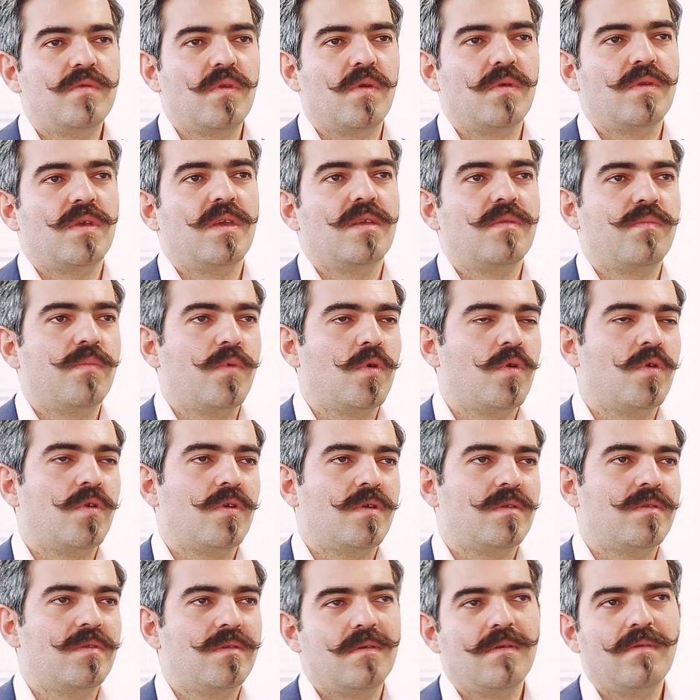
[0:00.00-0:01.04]
don't get
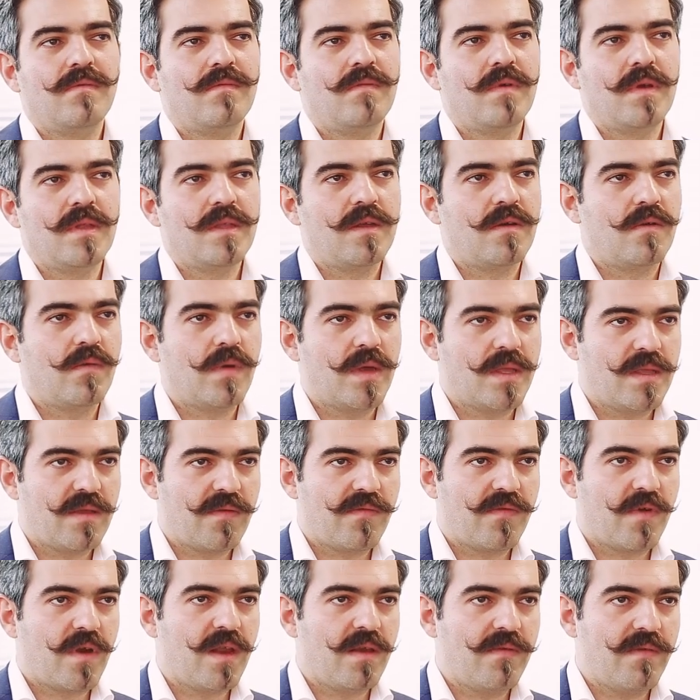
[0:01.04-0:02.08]
bored when they're waiting
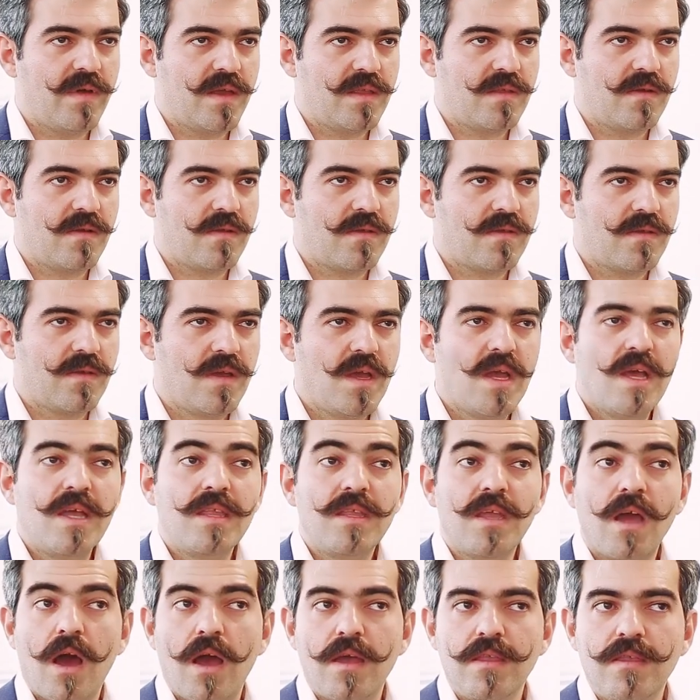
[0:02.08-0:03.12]
for elevators.
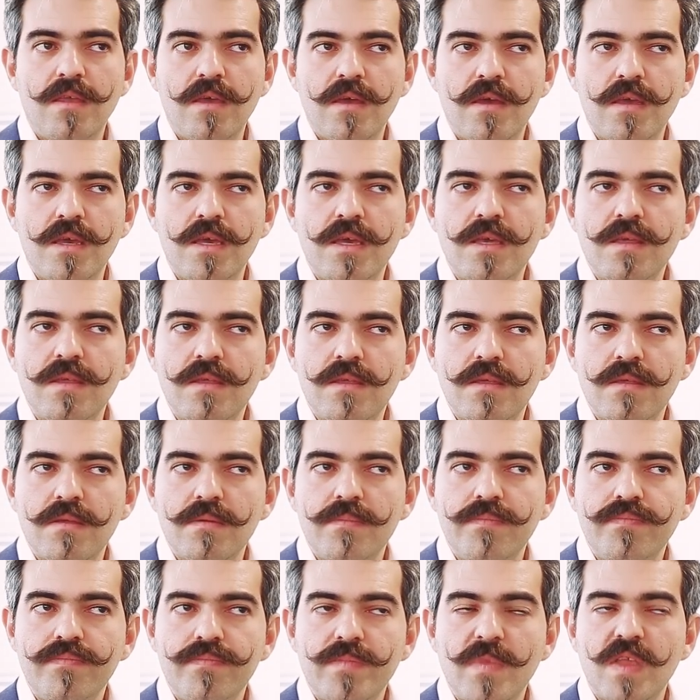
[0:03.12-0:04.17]

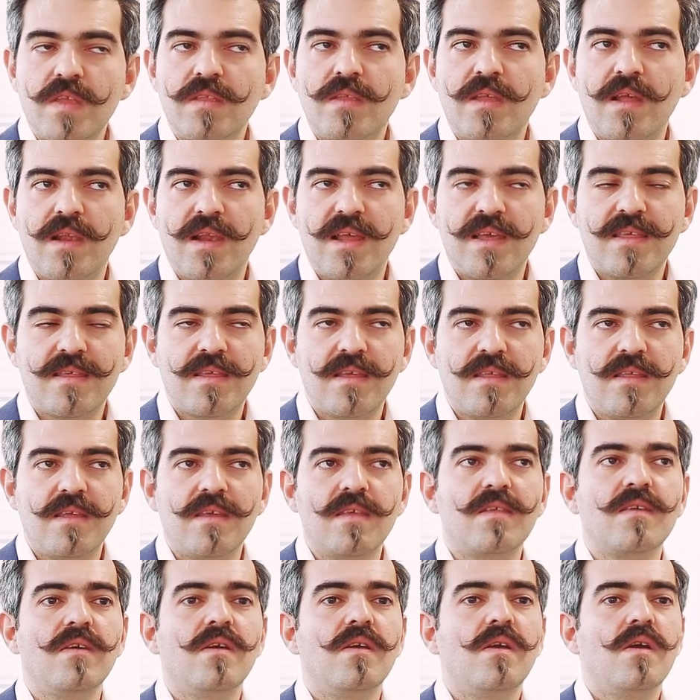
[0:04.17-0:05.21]
The lesson
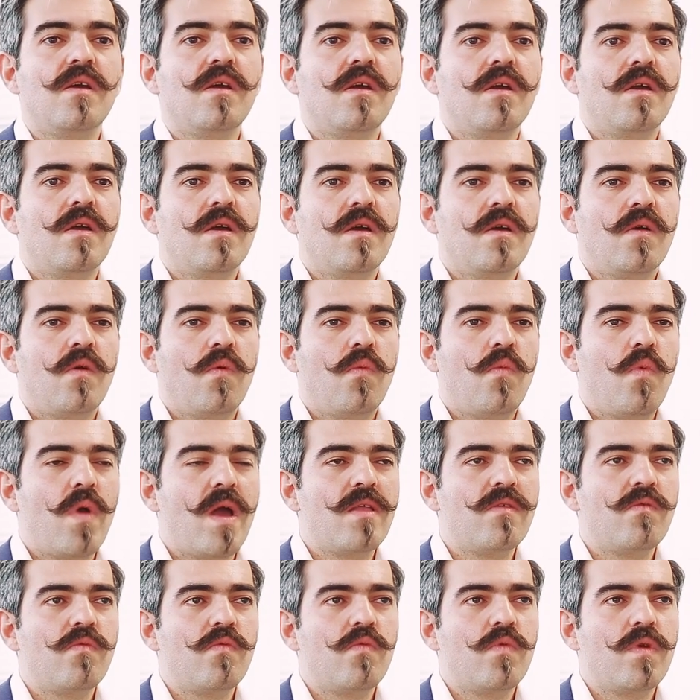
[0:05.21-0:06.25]
is,
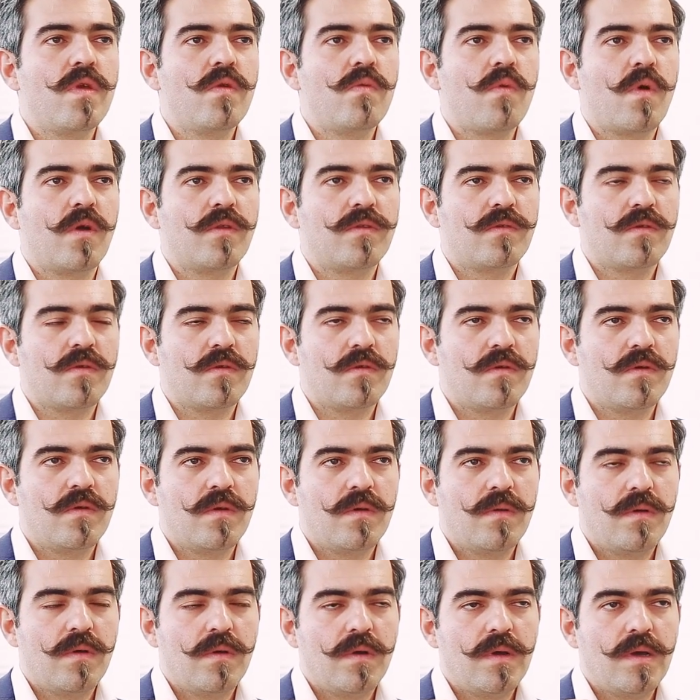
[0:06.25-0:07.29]
when we want to
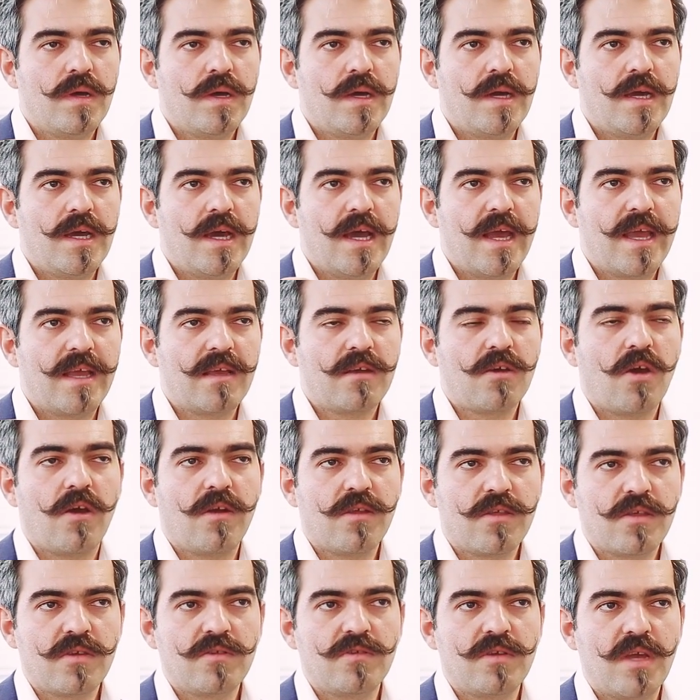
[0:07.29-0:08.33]

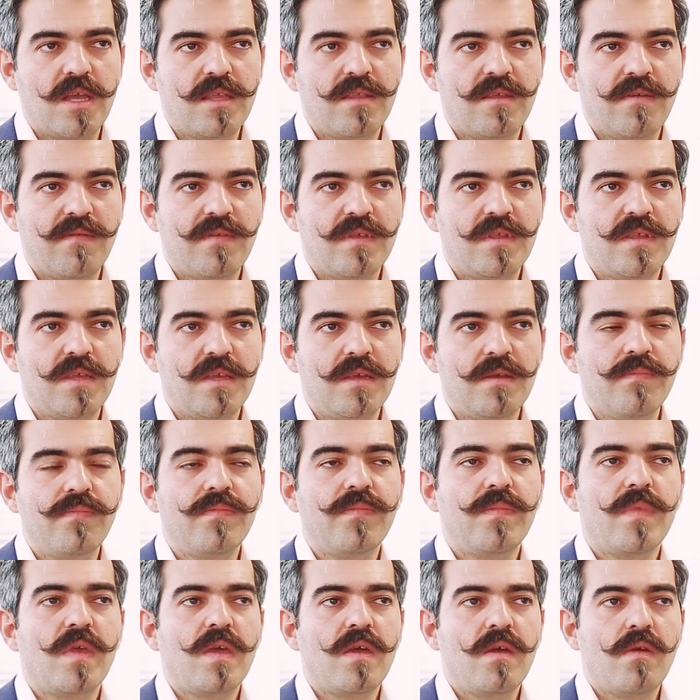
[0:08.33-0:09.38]
encourage creativity,
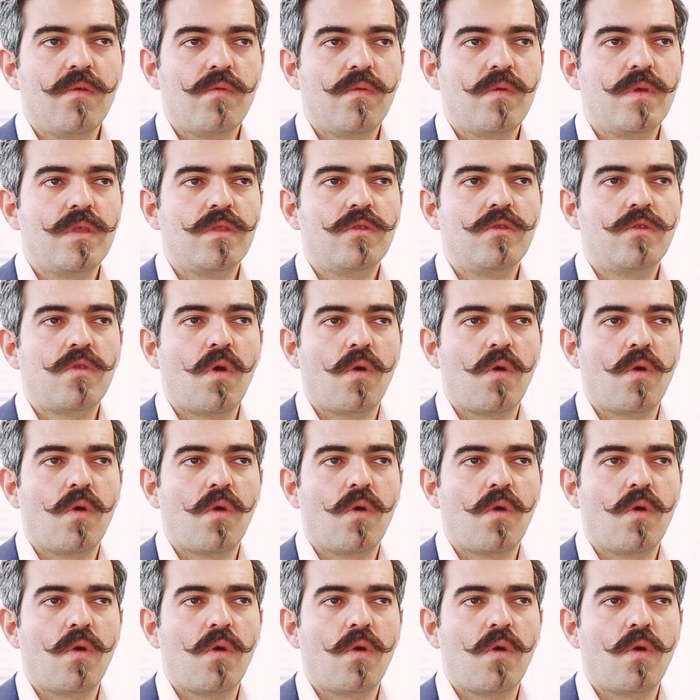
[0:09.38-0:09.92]
we